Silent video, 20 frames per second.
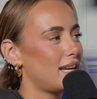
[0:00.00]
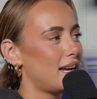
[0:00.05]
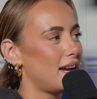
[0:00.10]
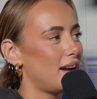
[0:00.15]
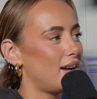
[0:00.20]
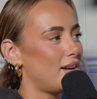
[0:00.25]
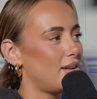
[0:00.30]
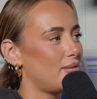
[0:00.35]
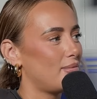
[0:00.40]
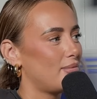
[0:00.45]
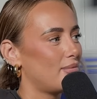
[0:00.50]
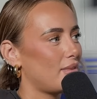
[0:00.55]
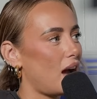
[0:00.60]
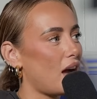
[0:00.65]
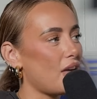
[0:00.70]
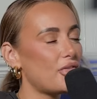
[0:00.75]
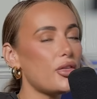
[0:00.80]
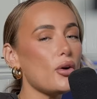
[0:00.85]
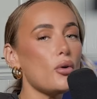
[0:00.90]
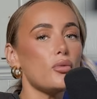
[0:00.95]
Yeah.
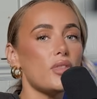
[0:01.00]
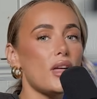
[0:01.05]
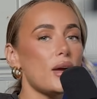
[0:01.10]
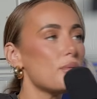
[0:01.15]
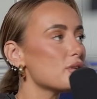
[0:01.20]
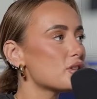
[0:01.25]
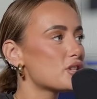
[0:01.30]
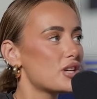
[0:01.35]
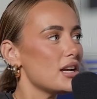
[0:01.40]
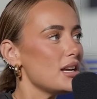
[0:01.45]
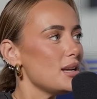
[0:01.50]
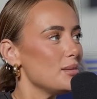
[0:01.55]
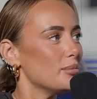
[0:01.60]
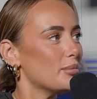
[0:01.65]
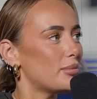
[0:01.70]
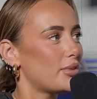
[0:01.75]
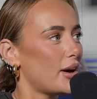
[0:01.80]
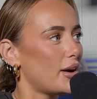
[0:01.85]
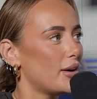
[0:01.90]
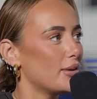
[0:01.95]
I thought they were sheep, though.